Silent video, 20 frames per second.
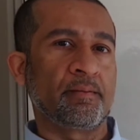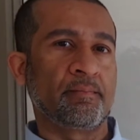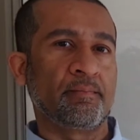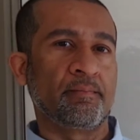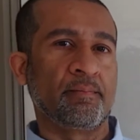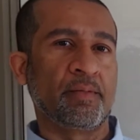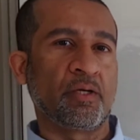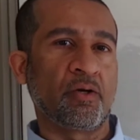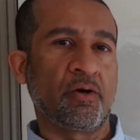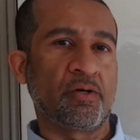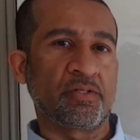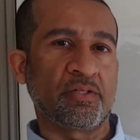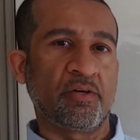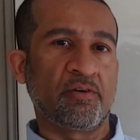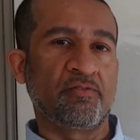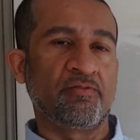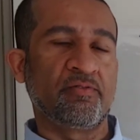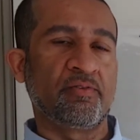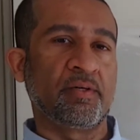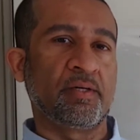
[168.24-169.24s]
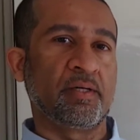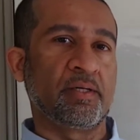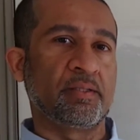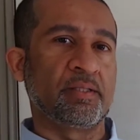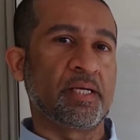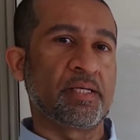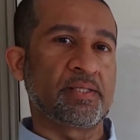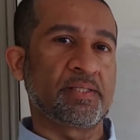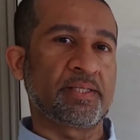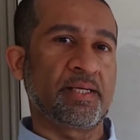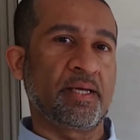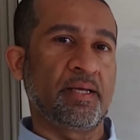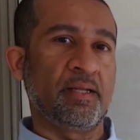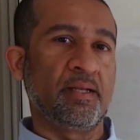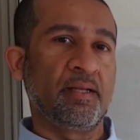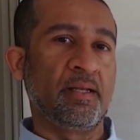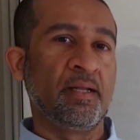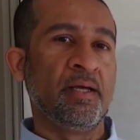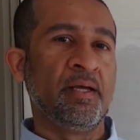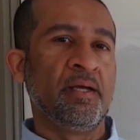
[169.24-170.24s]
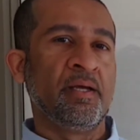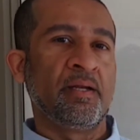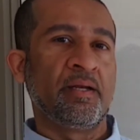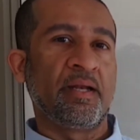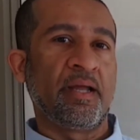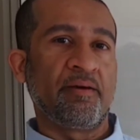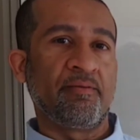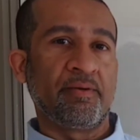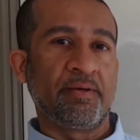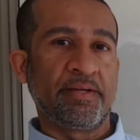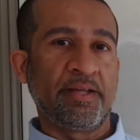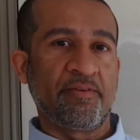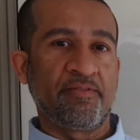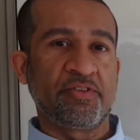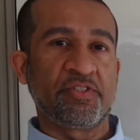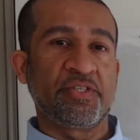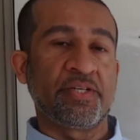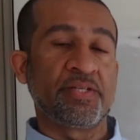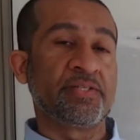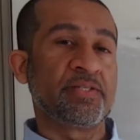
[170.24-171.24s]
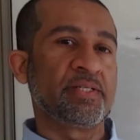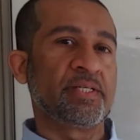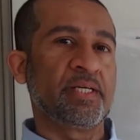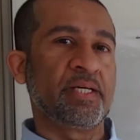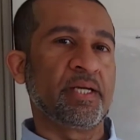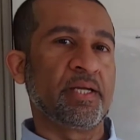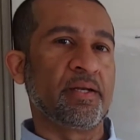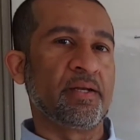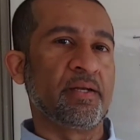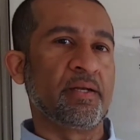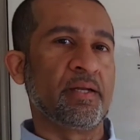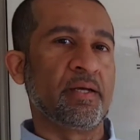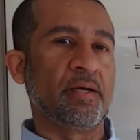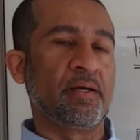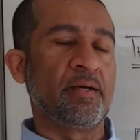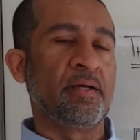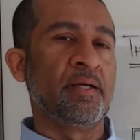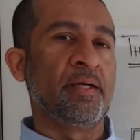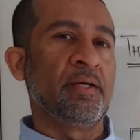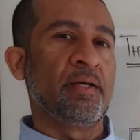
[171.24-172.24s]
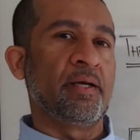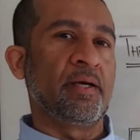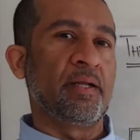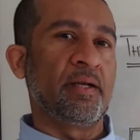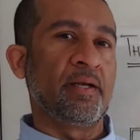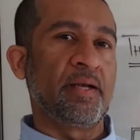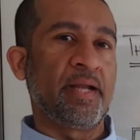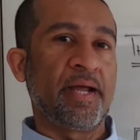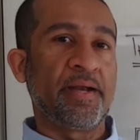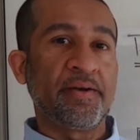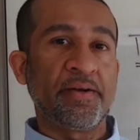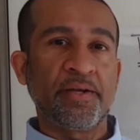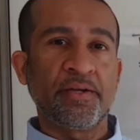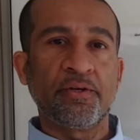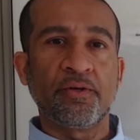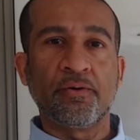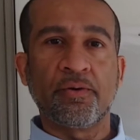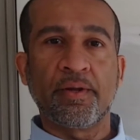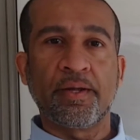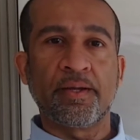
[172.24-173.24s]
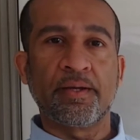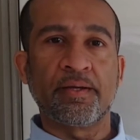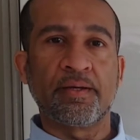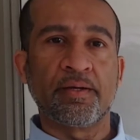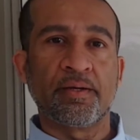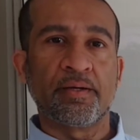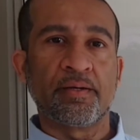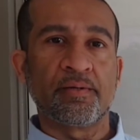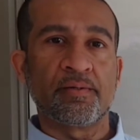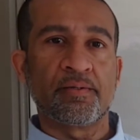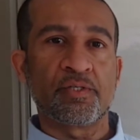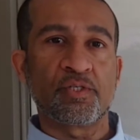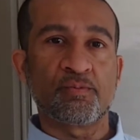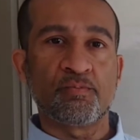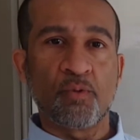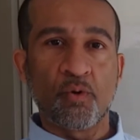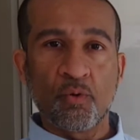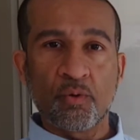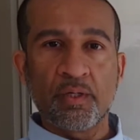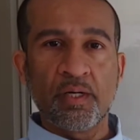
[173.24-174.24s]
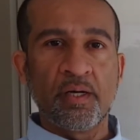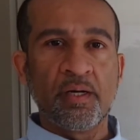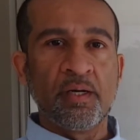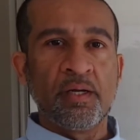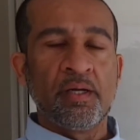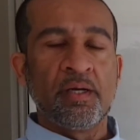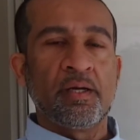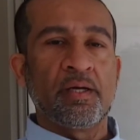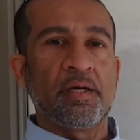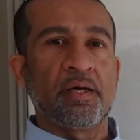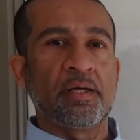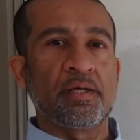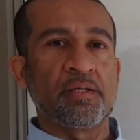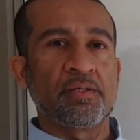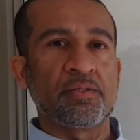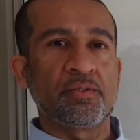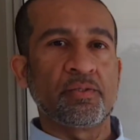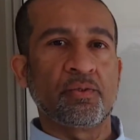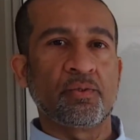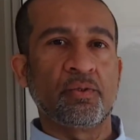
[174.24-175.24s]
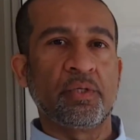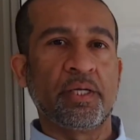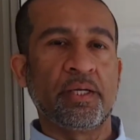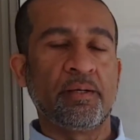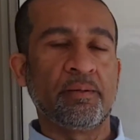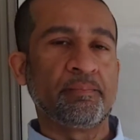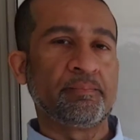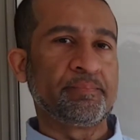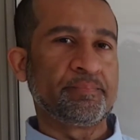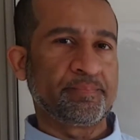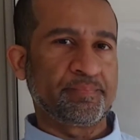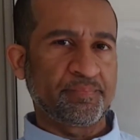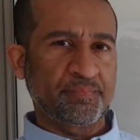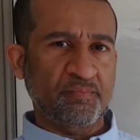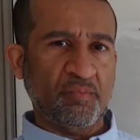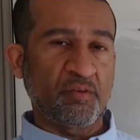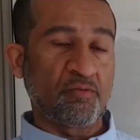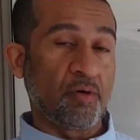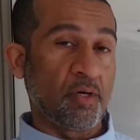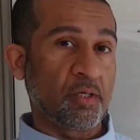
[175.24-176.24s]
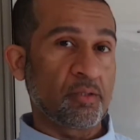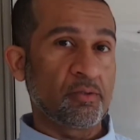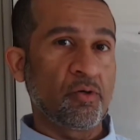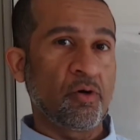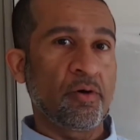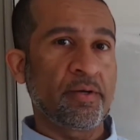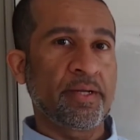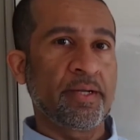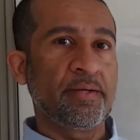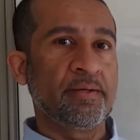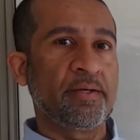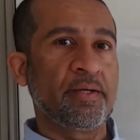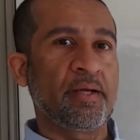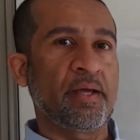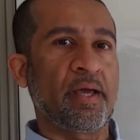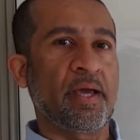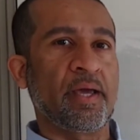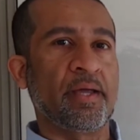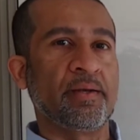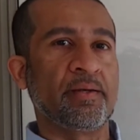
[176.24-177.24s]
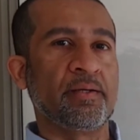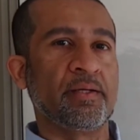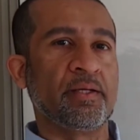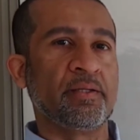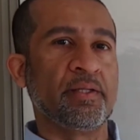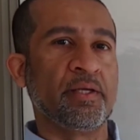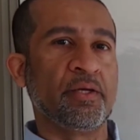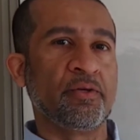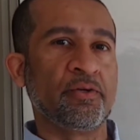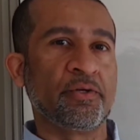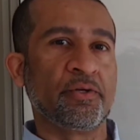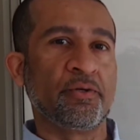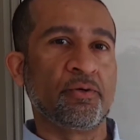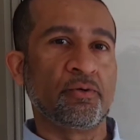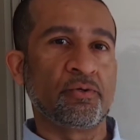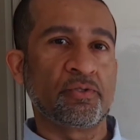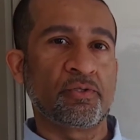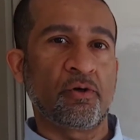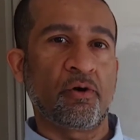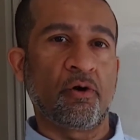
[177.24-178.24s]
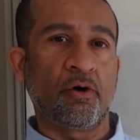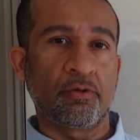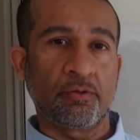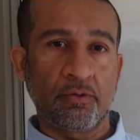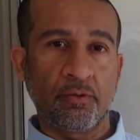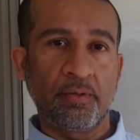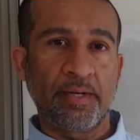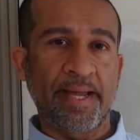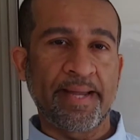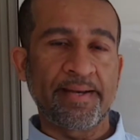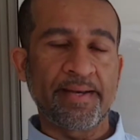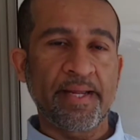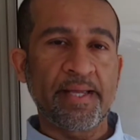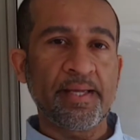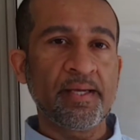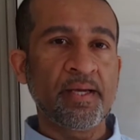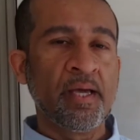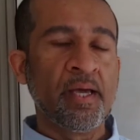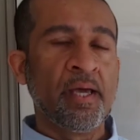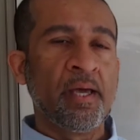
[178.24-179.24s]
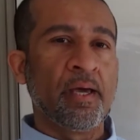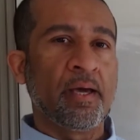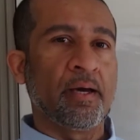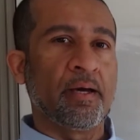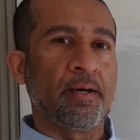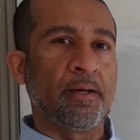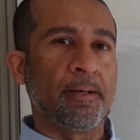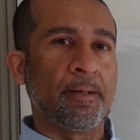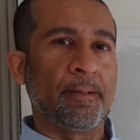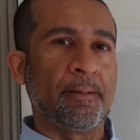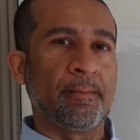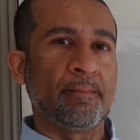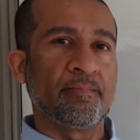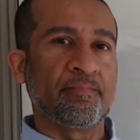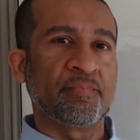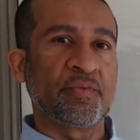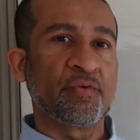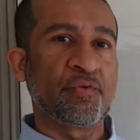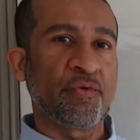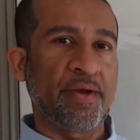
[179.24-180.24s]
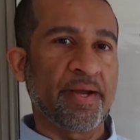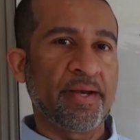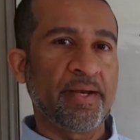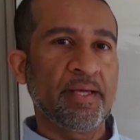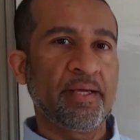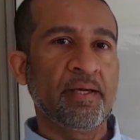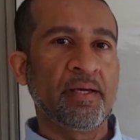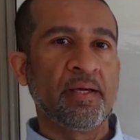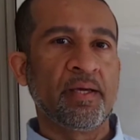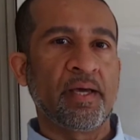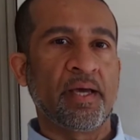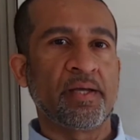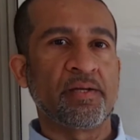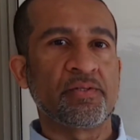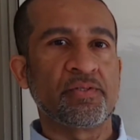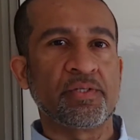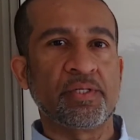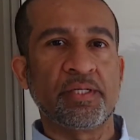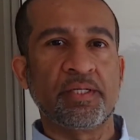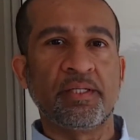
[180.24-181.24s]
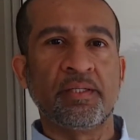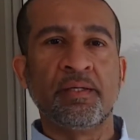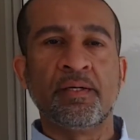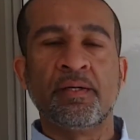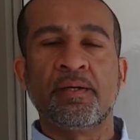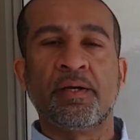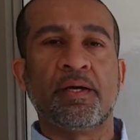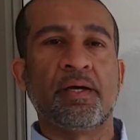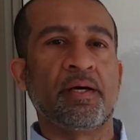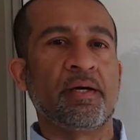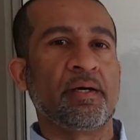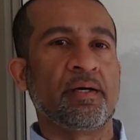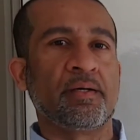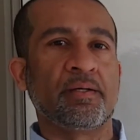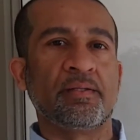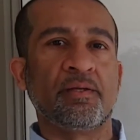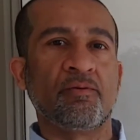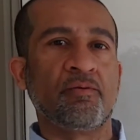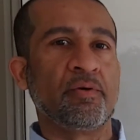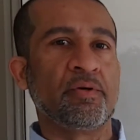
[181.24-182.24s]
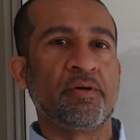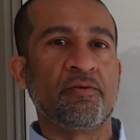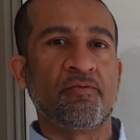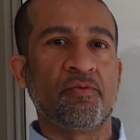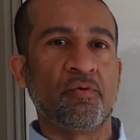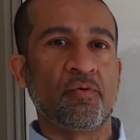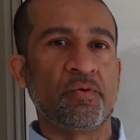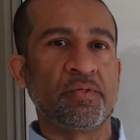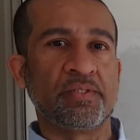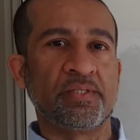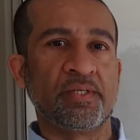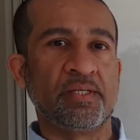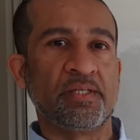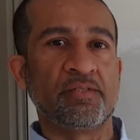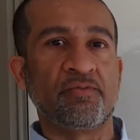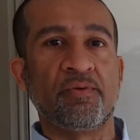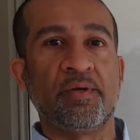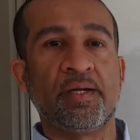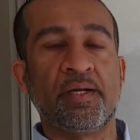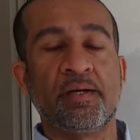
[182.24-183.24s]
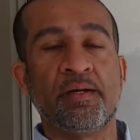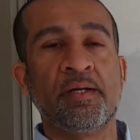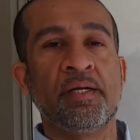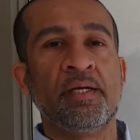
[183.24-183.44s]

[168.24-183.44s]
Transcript: because of the skill level deficiency in landing during smoke, so they worked on it, and they introduced auto landing training, and see the wonderful results where